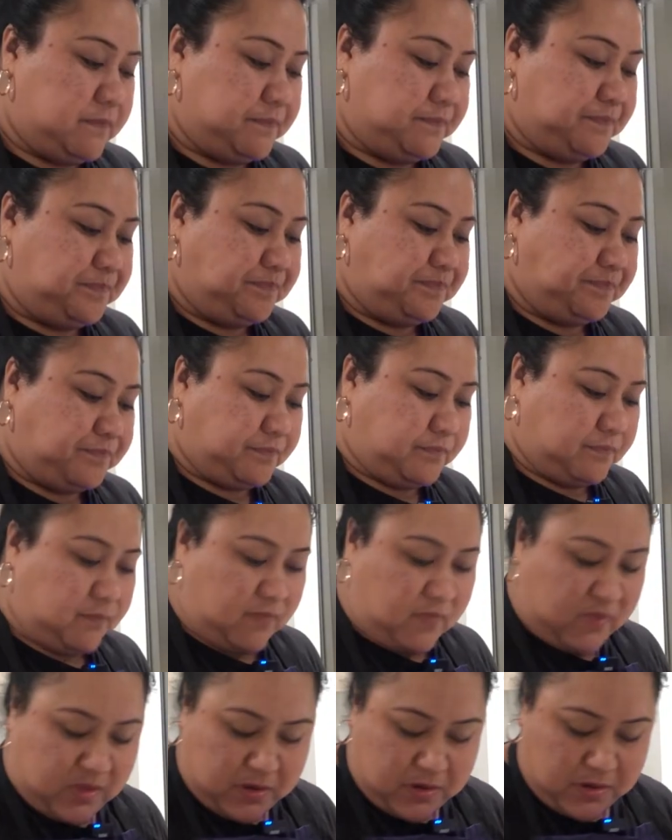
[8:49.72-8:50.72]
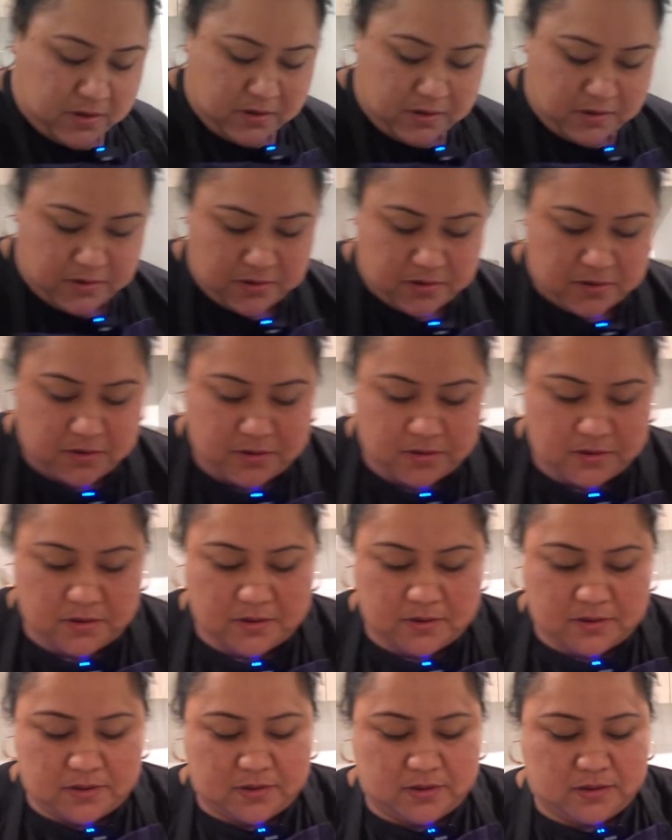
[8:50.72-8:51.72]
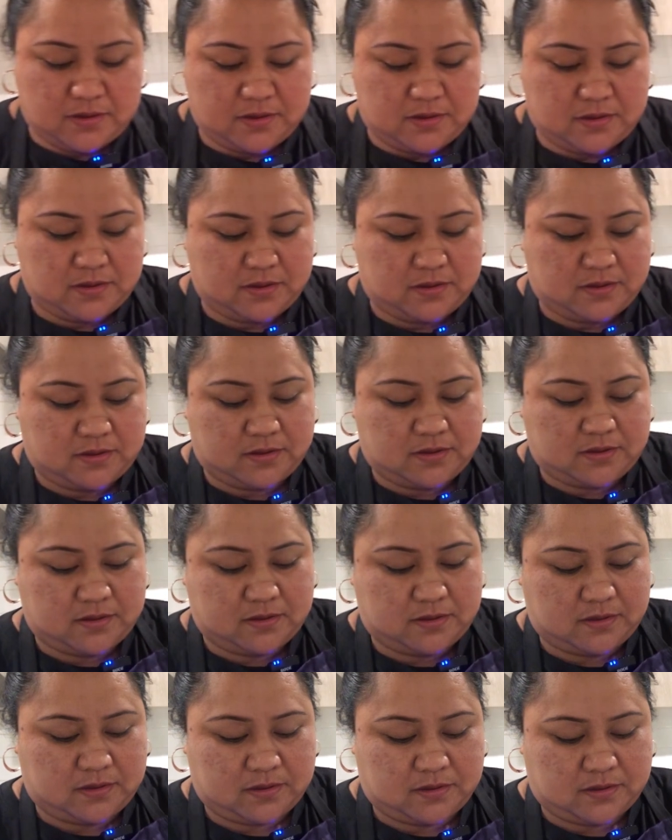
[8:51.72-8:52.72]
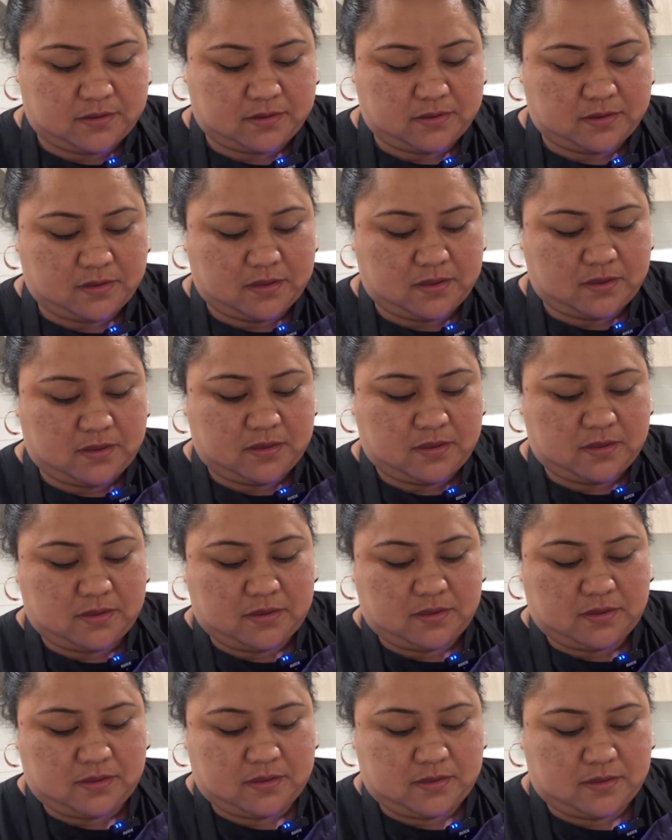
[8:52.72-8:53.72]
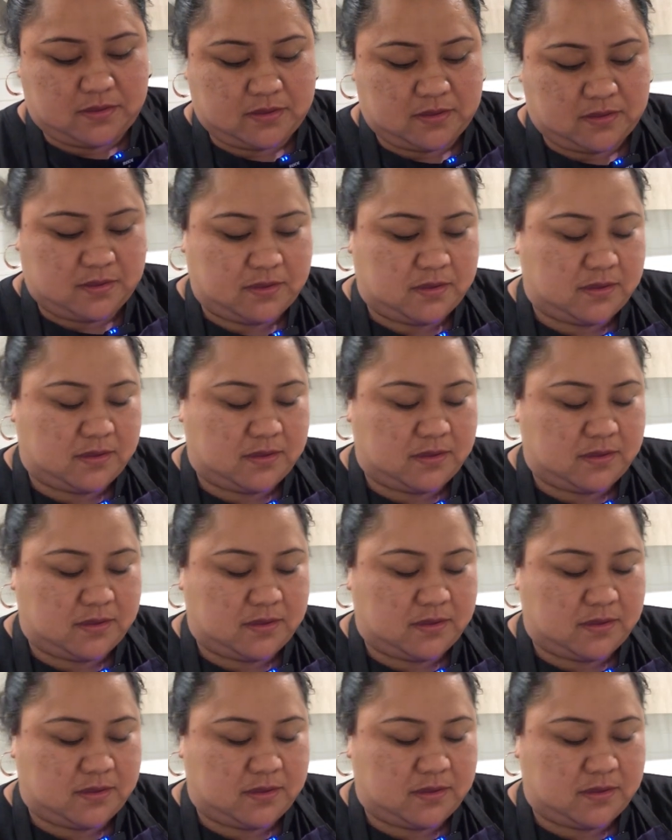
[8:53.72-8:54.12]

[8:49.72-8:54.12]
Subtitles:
[no speech]